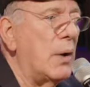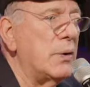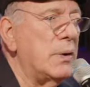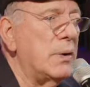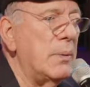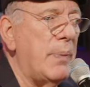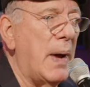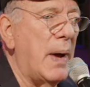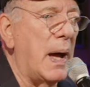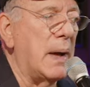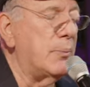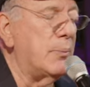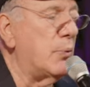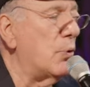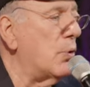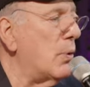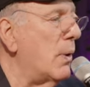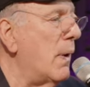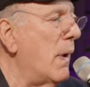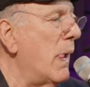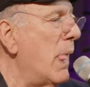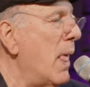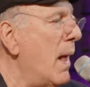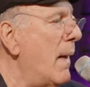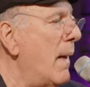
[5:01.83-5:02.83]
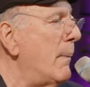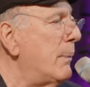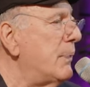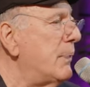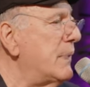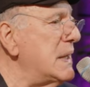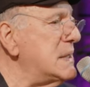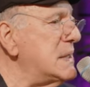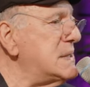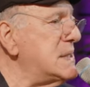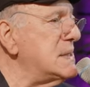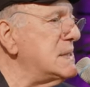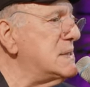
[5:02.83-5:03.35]
the Bible.
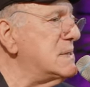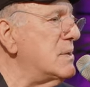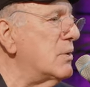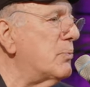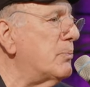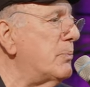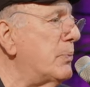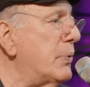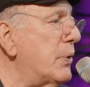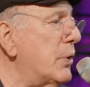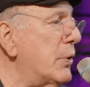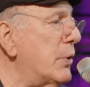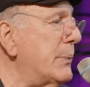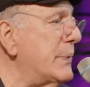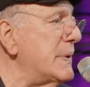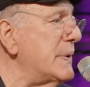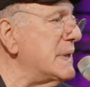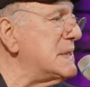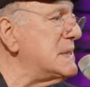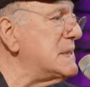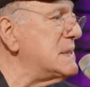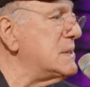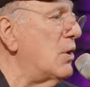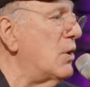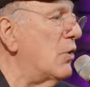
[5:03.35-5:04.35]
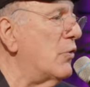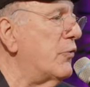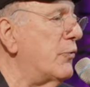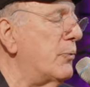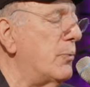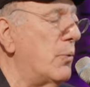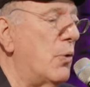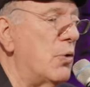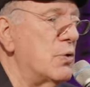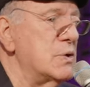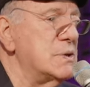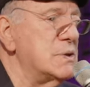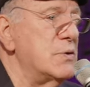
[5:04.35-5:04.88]
This is the purpose of
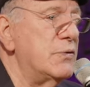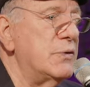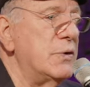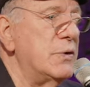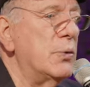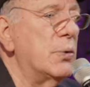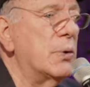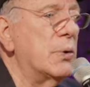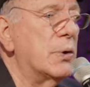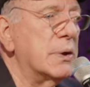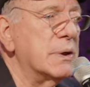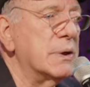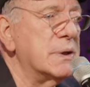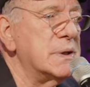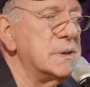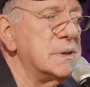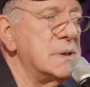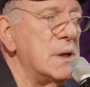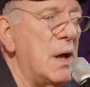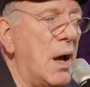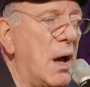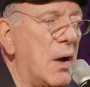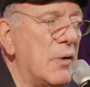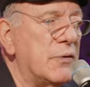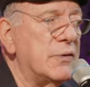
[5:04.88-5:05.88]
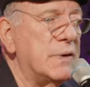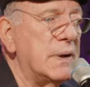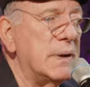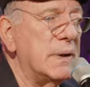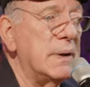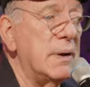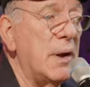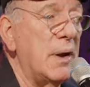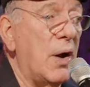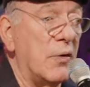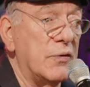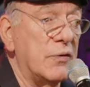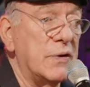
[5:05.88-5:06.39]
most of the works of
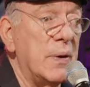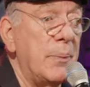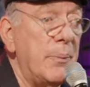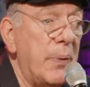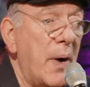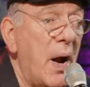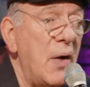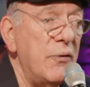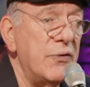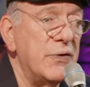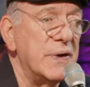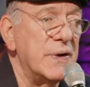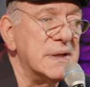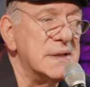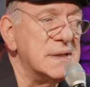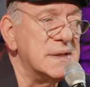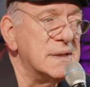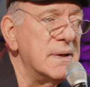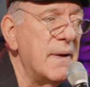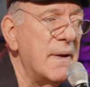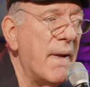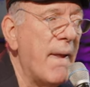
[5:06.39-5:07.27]
the prophets.